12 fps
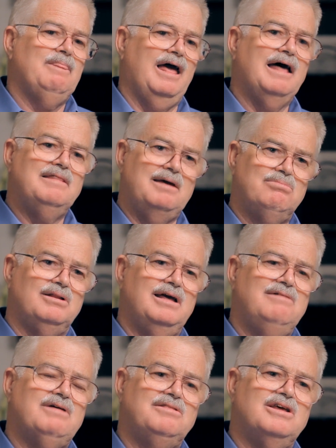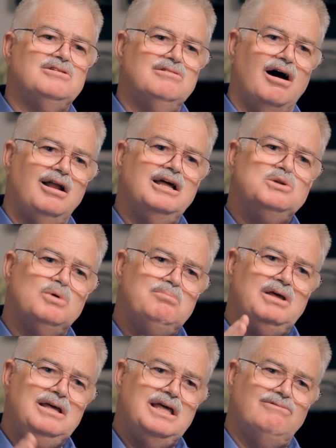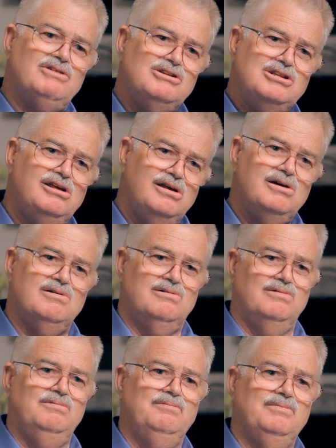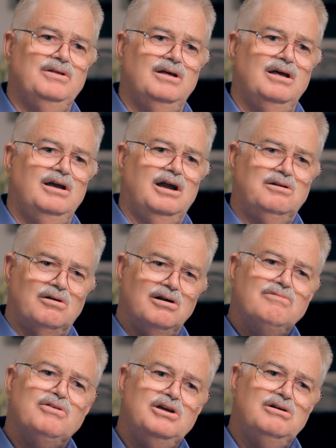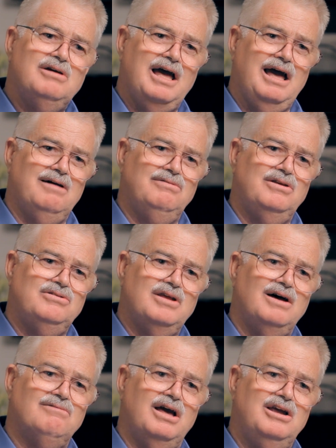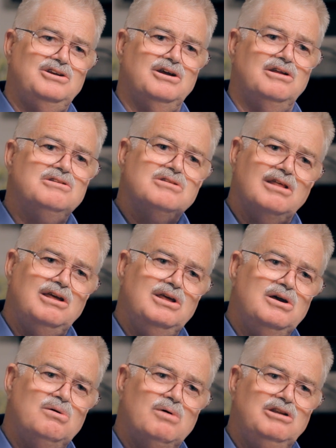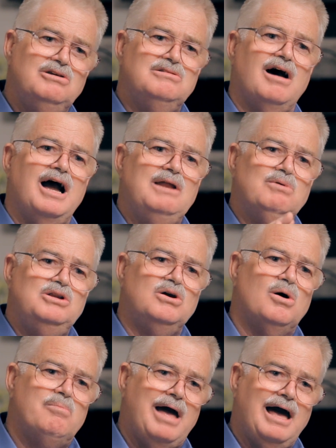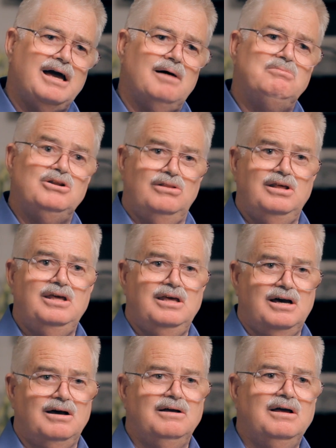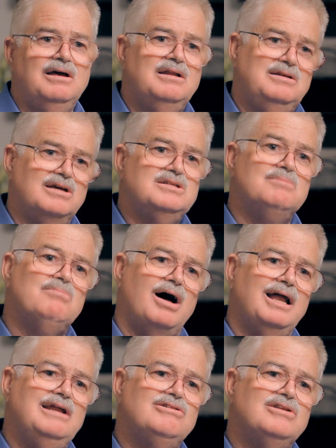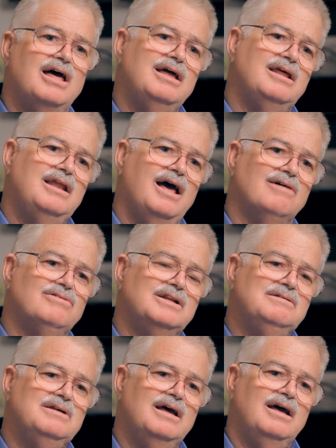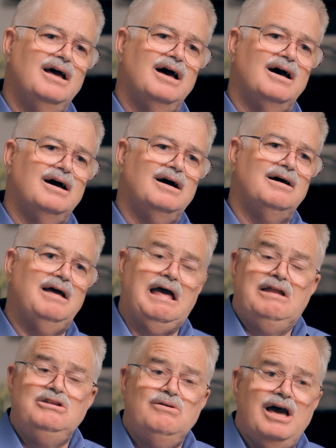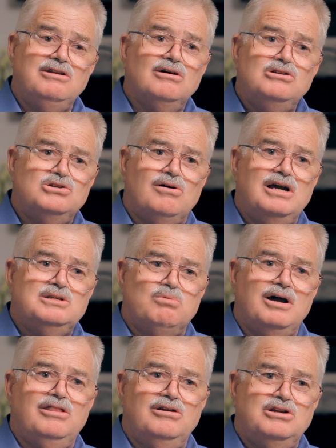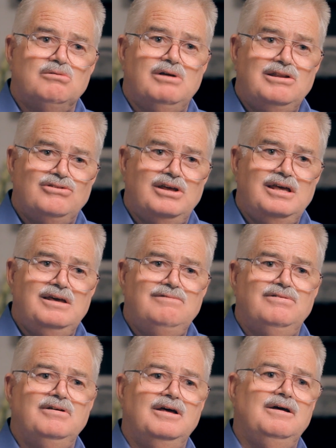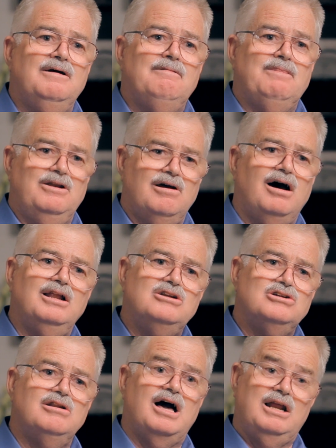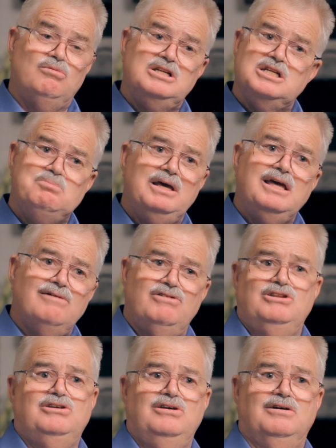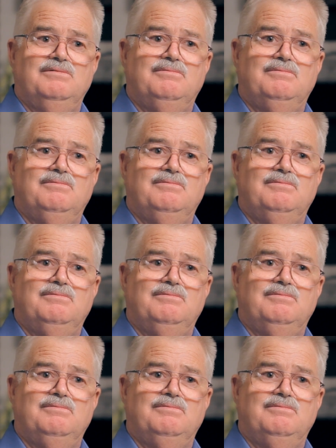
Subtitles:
And they believe that this knowledge would be given to you in order for you to have this salvation, so that you, when you died, would you go back up to the disembodied state in heaven, and you had no choice whether to receive the knowledge or not. It would just be given to you.